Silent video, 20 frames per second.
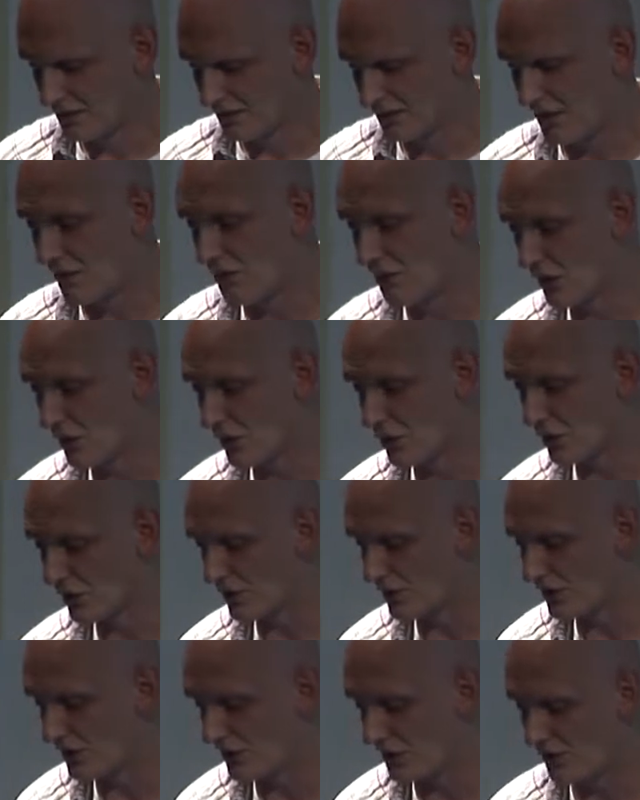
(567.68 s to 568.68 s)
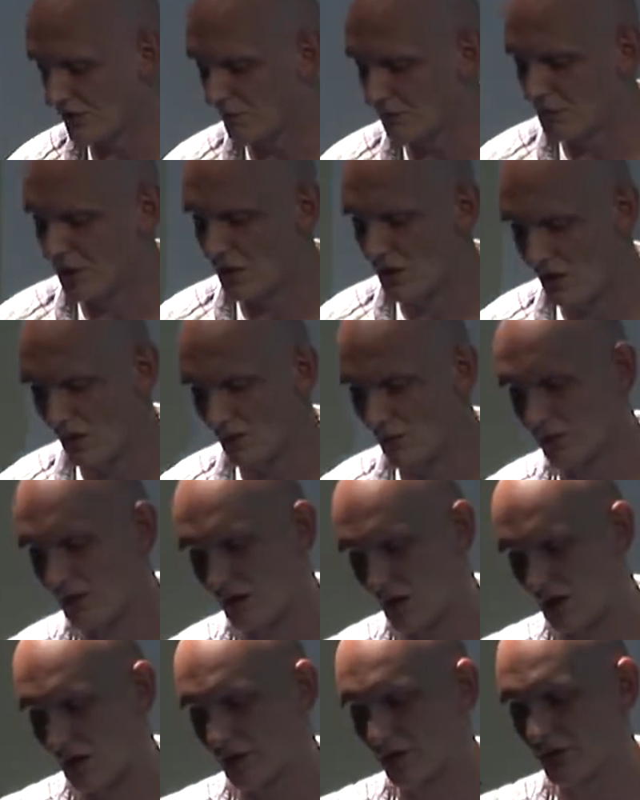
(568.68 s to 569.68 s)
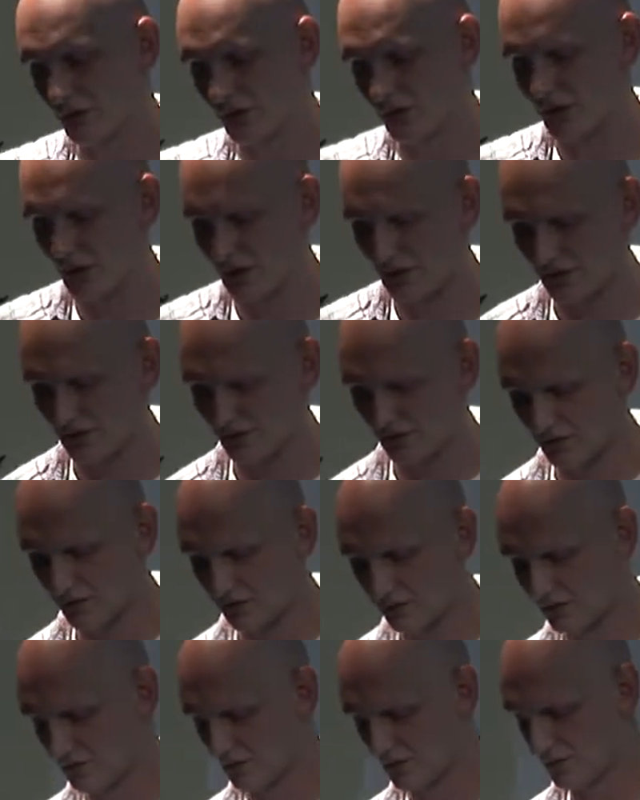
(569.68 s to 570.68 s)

difficulty became harder and harder.